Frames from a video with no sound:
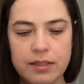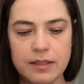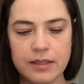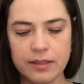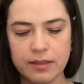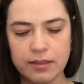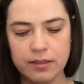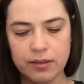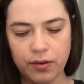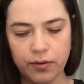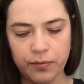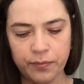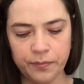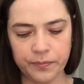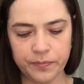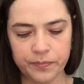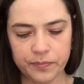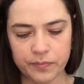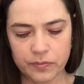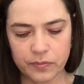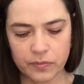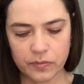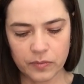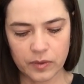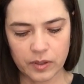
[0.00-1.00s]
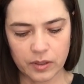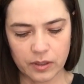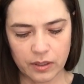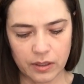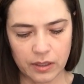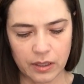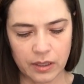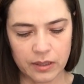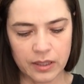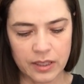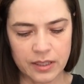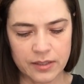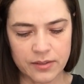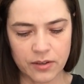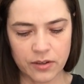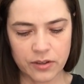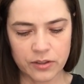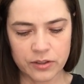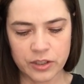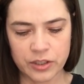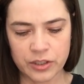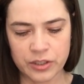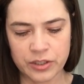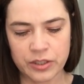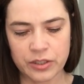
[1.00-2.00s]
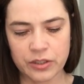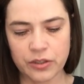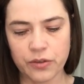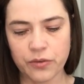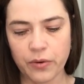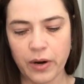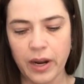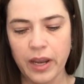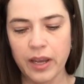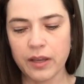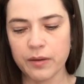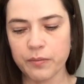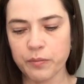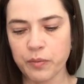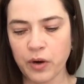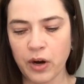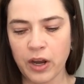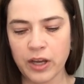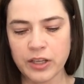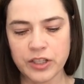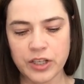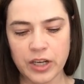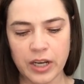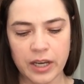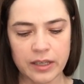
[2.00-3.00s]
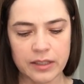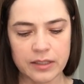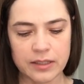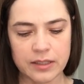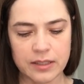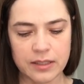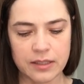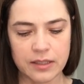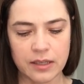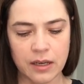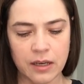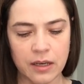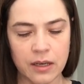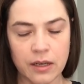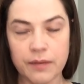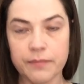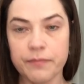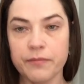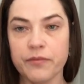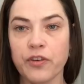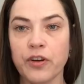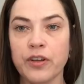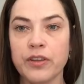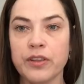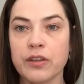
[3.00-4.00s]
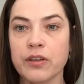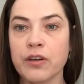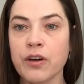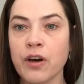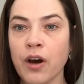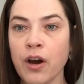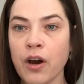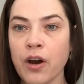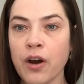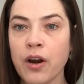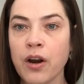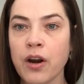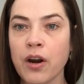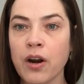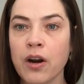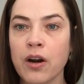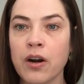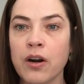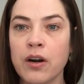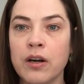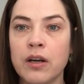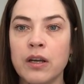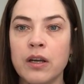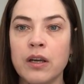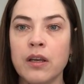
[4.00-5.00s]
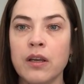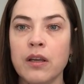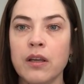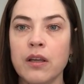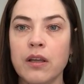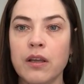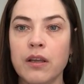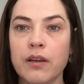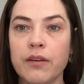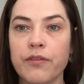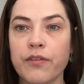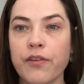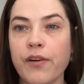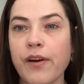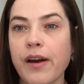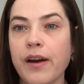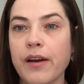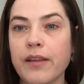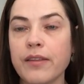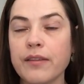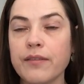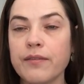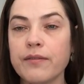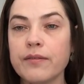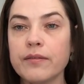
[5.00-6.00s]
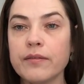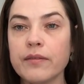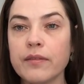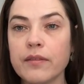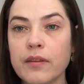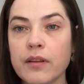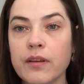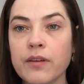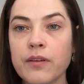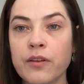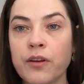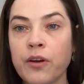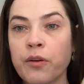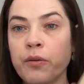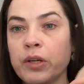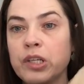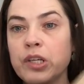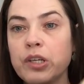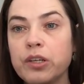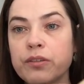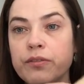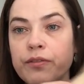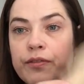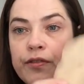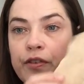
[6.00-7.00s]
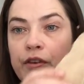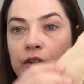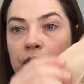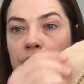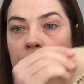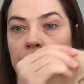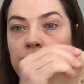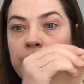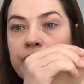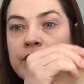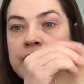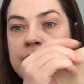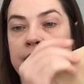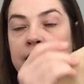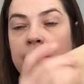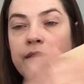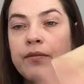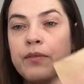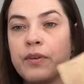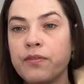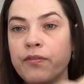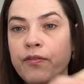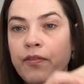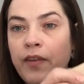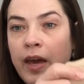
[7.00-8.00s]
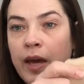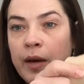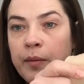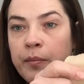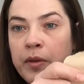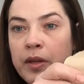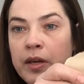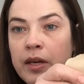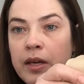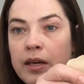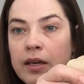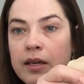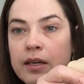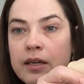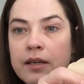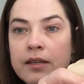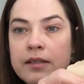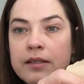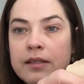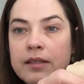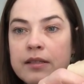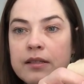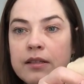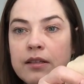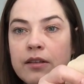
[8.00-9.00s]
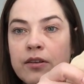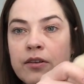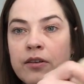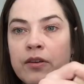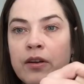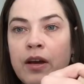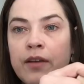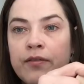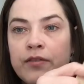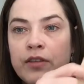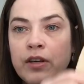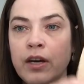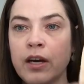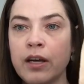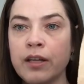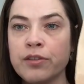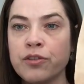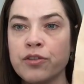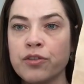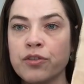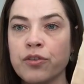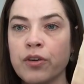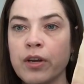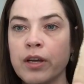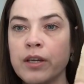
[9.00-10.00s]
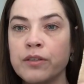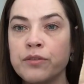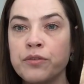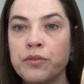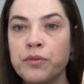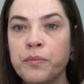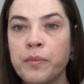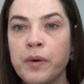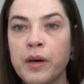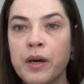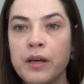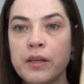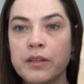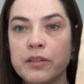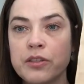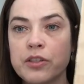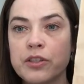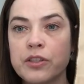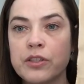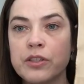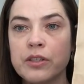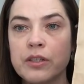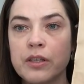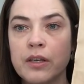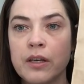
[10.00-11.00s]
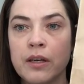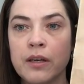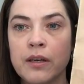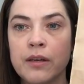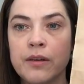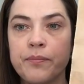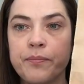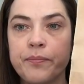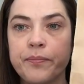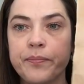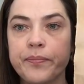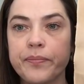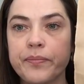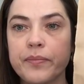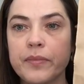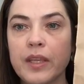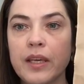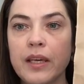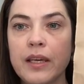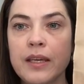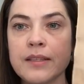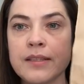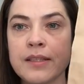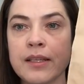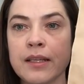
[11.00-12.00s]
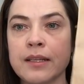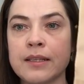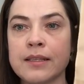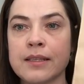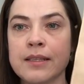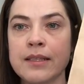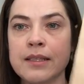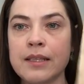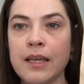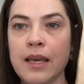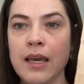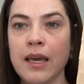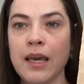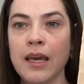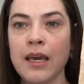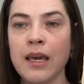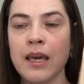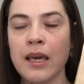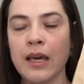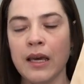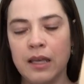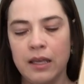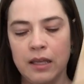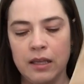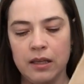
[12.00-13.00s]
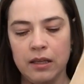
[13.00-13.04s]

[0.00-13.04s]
So, and these are just great projects for in the car. They were good for visiting with family because you don't have to concentrate too much. Easy to see.